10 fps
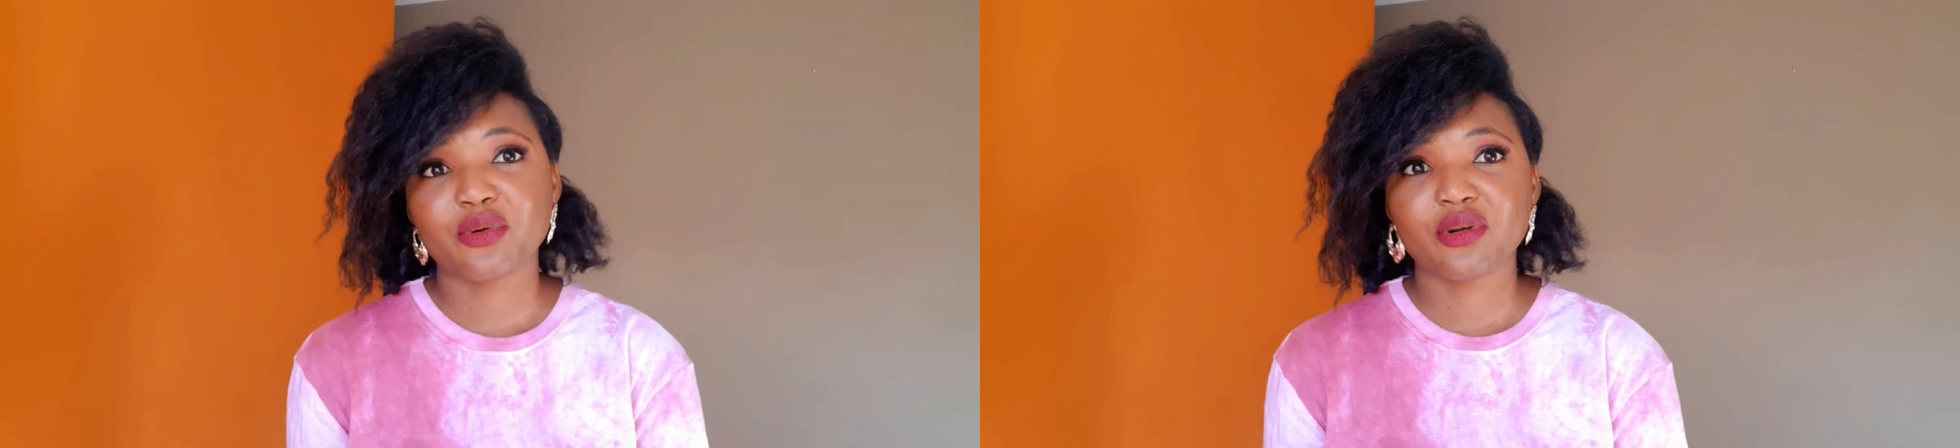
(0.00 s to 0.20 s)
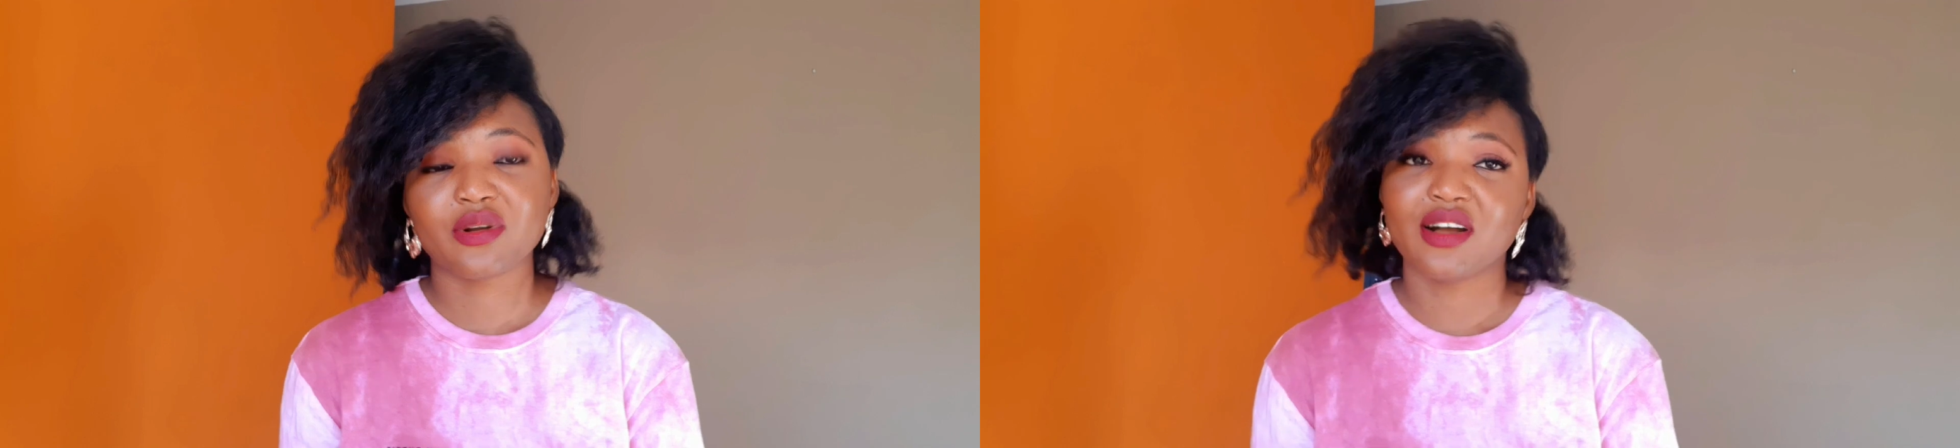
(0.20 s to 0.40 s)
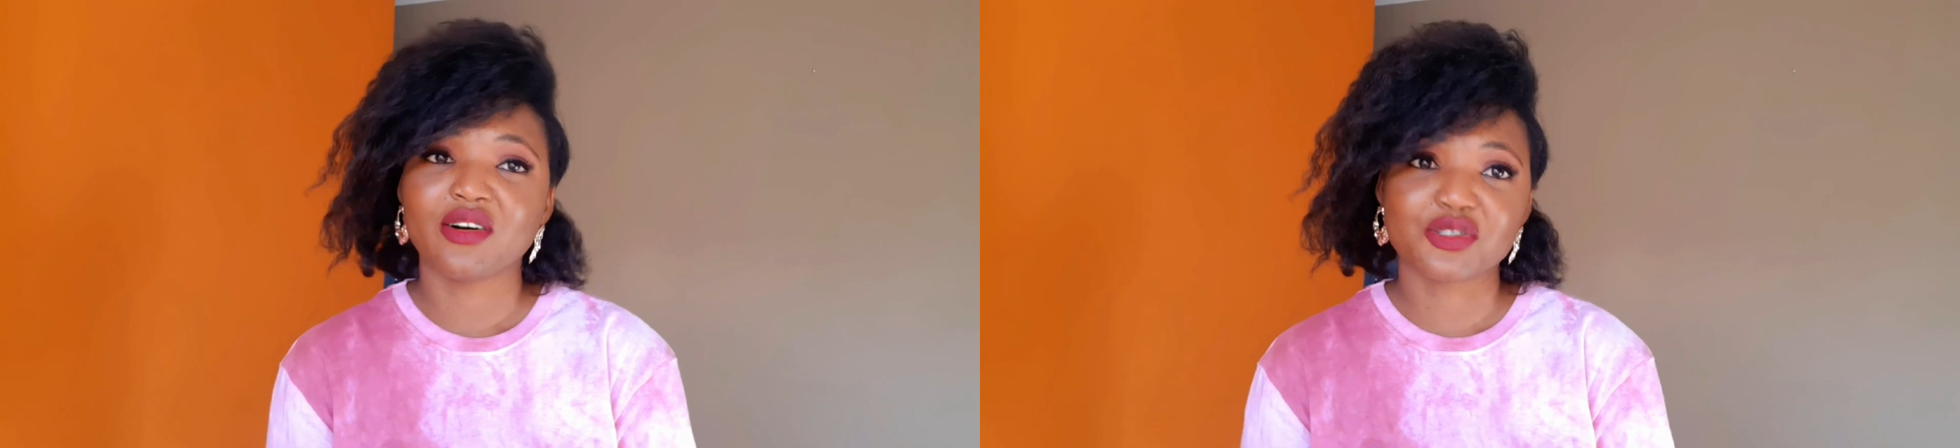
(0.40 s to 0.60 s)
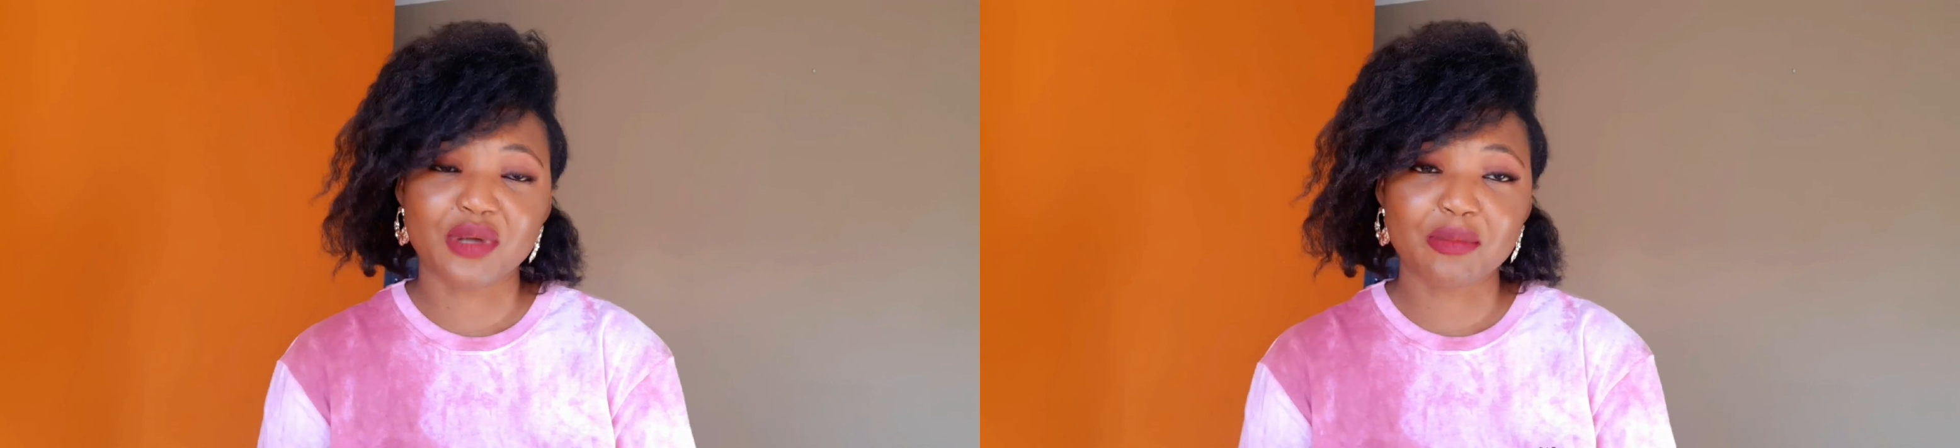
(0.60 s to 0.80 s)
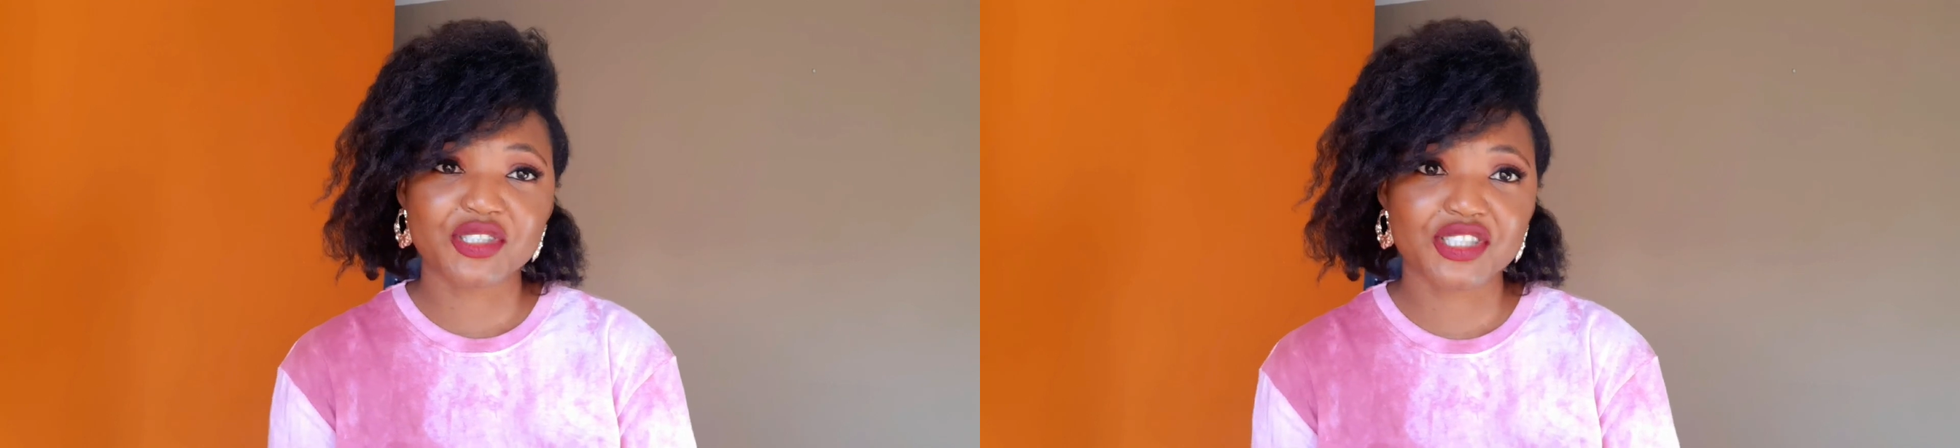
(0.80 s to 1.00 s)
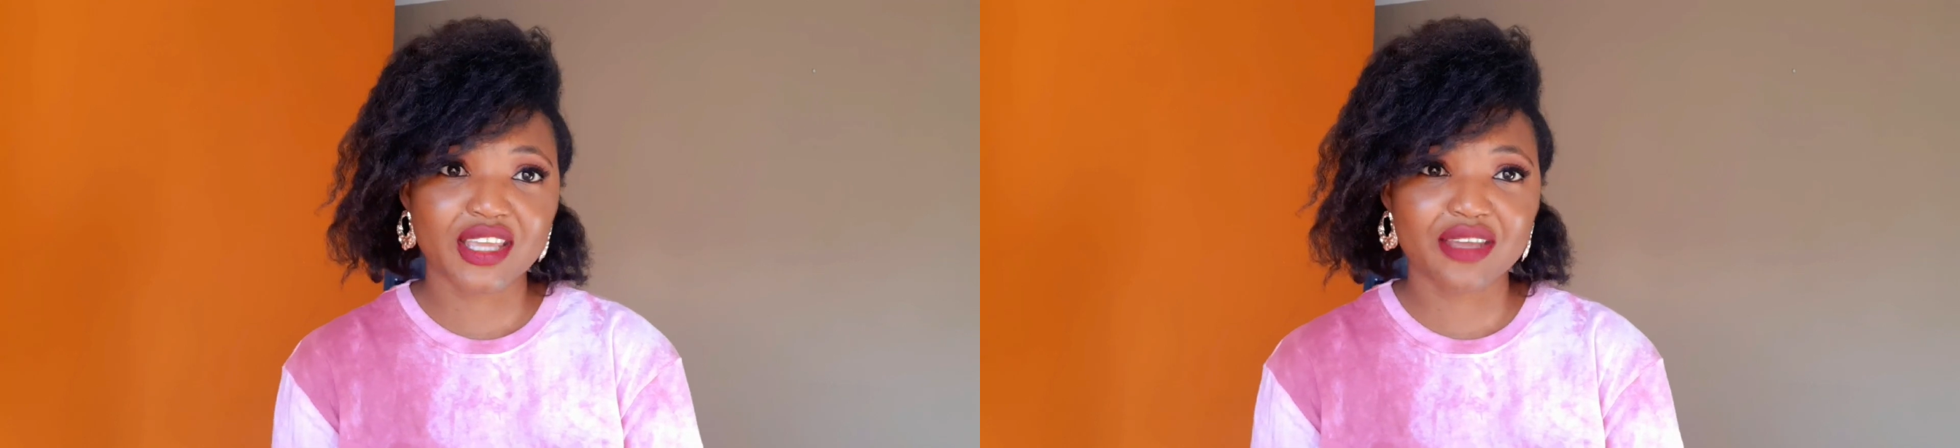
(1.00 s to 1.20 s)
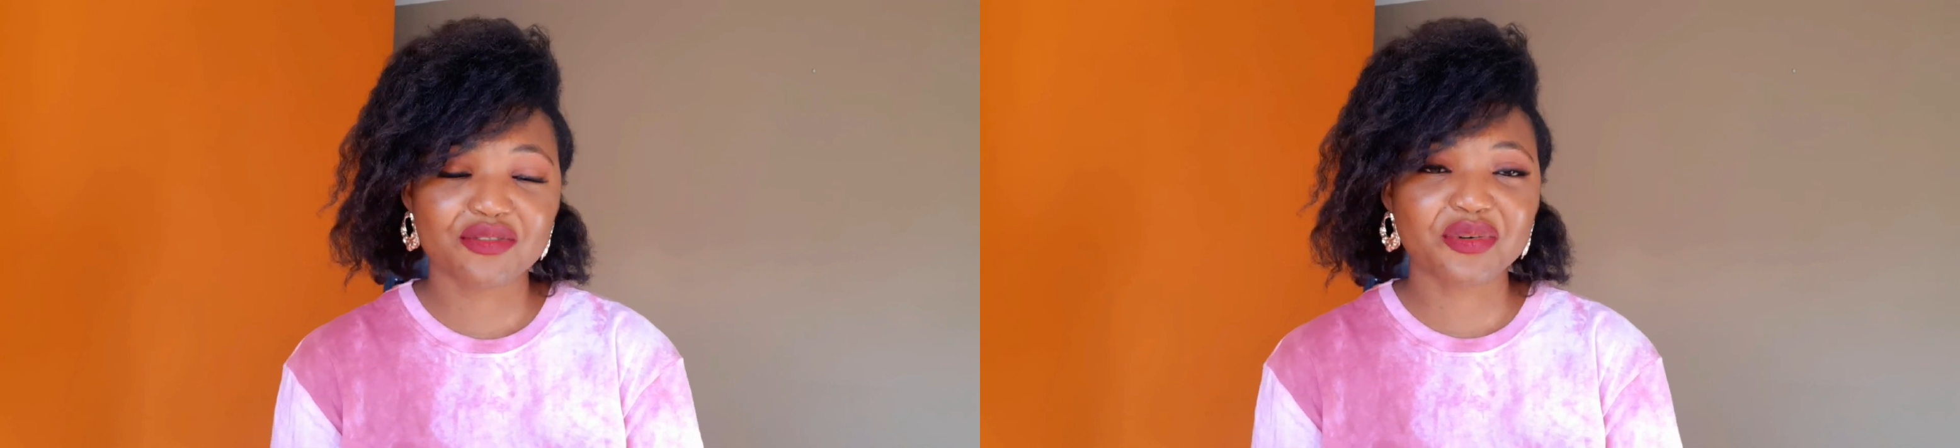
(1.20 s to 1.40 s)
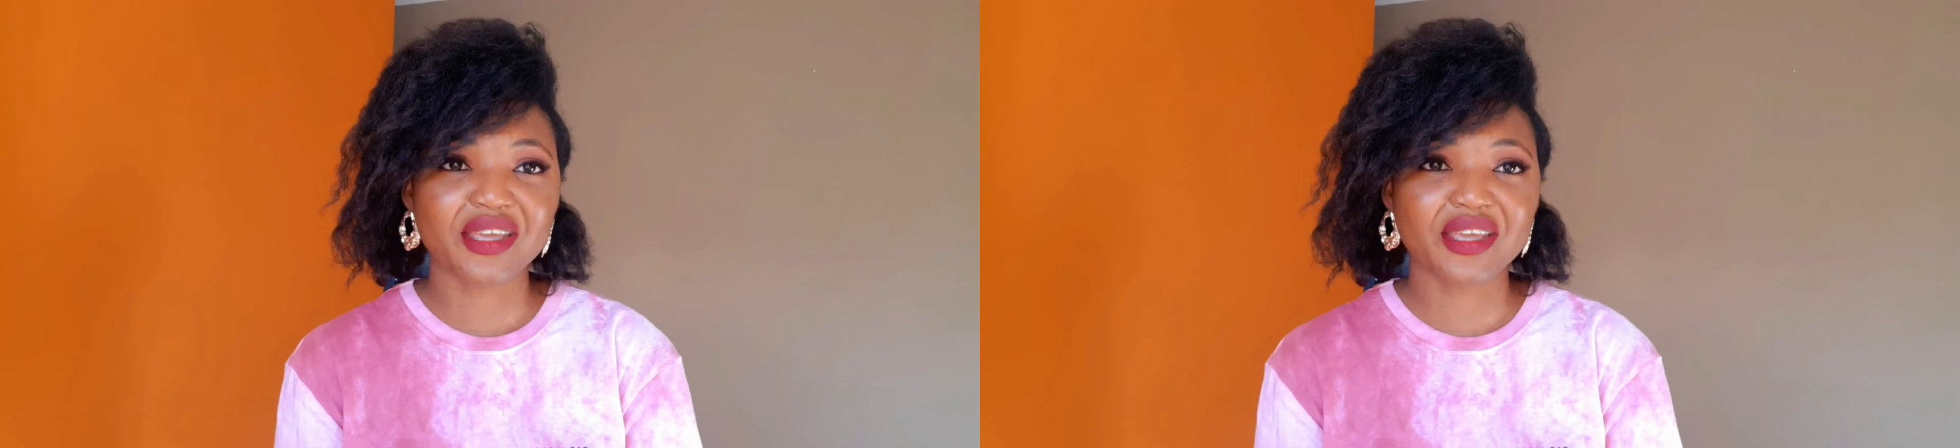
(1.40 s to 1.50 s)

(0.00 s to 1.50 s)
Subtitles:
cook Oshwambo chicken for